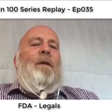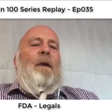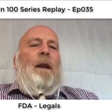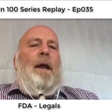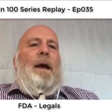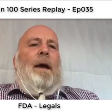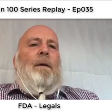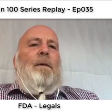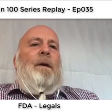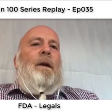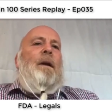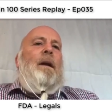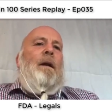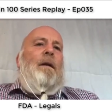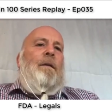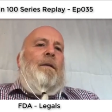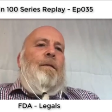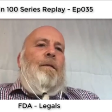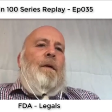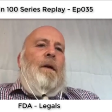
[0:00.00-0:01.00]
we've allowed
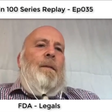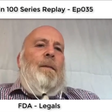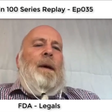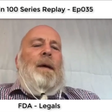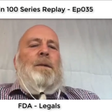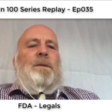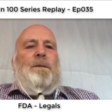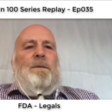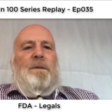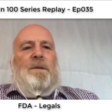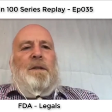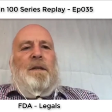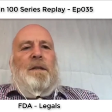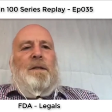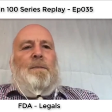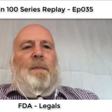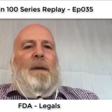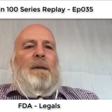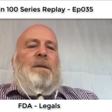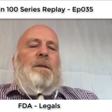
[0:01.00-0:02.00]
another 3 months or
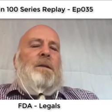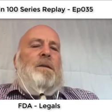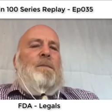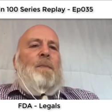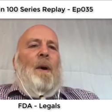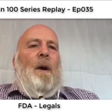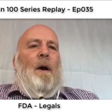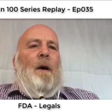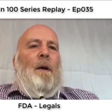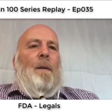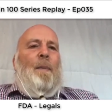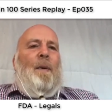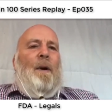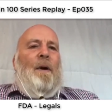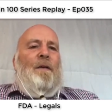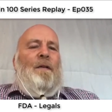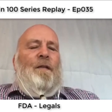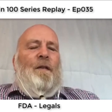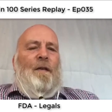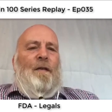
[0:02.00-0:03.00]
6 months as part of the
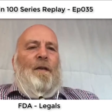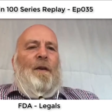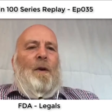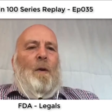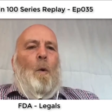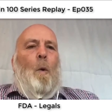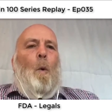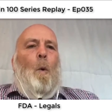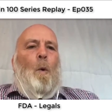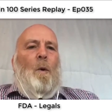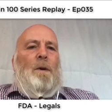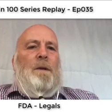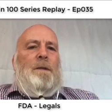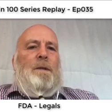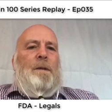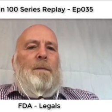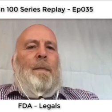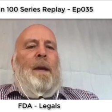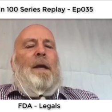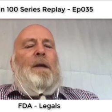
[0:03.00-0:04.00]
process in order
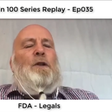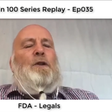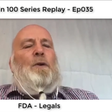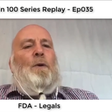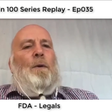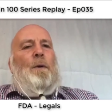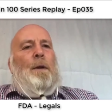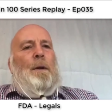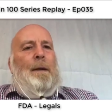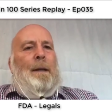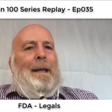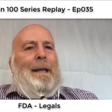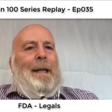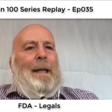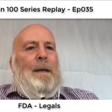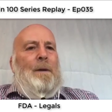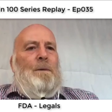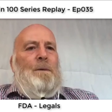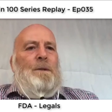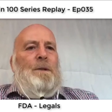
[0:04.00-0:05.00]
to make sure that the
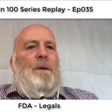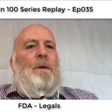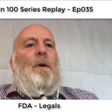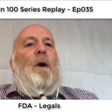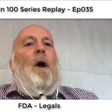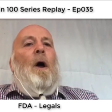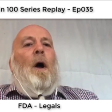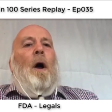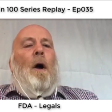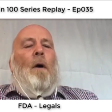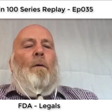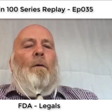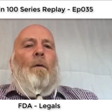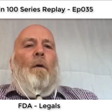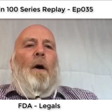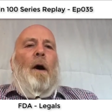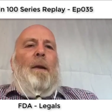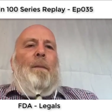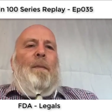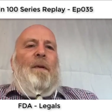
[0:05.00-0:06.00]
legals are
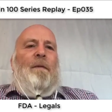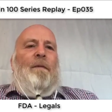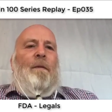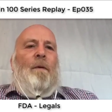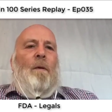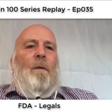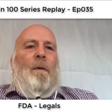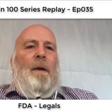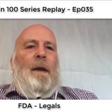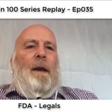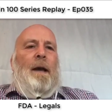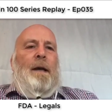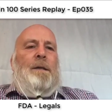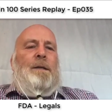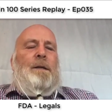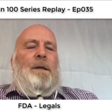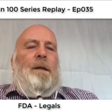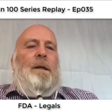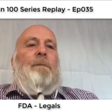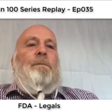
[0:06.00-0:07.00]
right before we
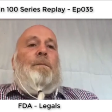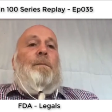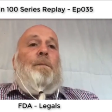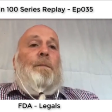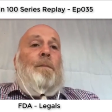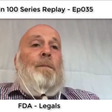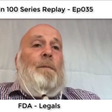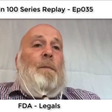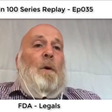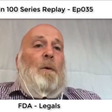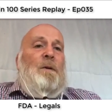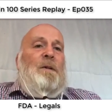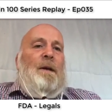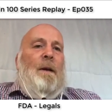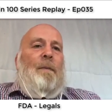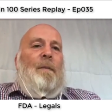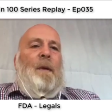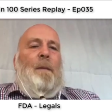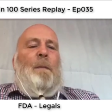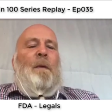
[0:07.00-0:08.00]
actually do
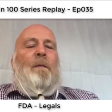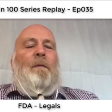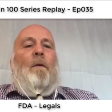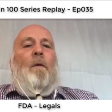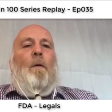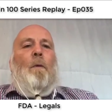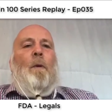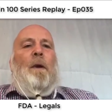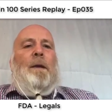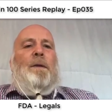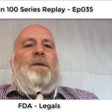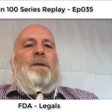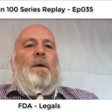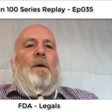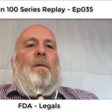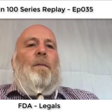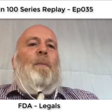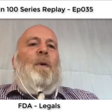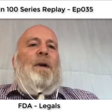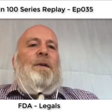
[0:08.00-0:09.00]
something, before we
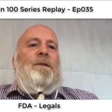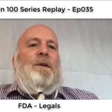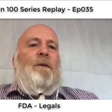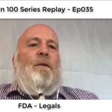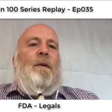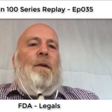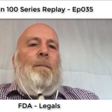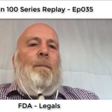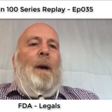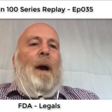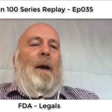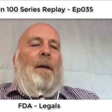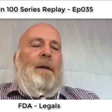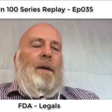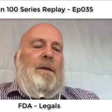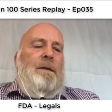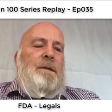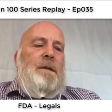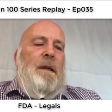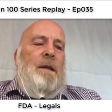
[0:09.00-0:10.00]
sort of press a green
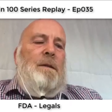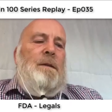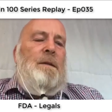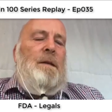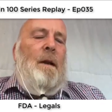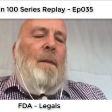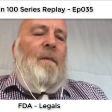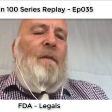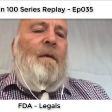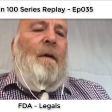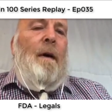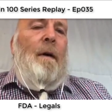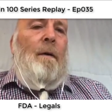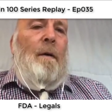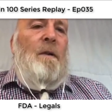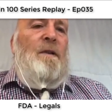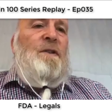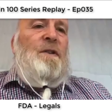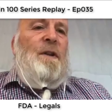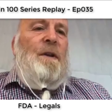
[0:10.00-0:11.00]
button in some
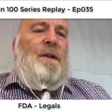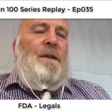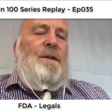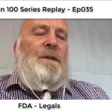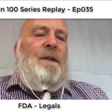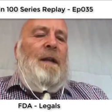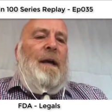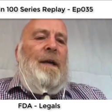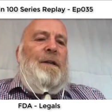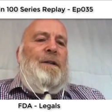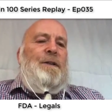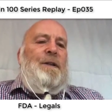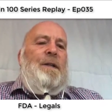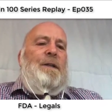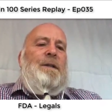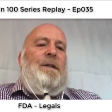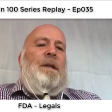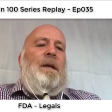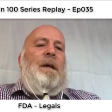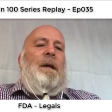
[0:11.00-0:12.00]
fire at certain
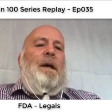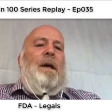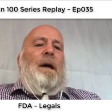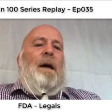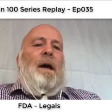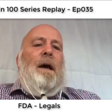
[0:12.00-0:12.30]
stages?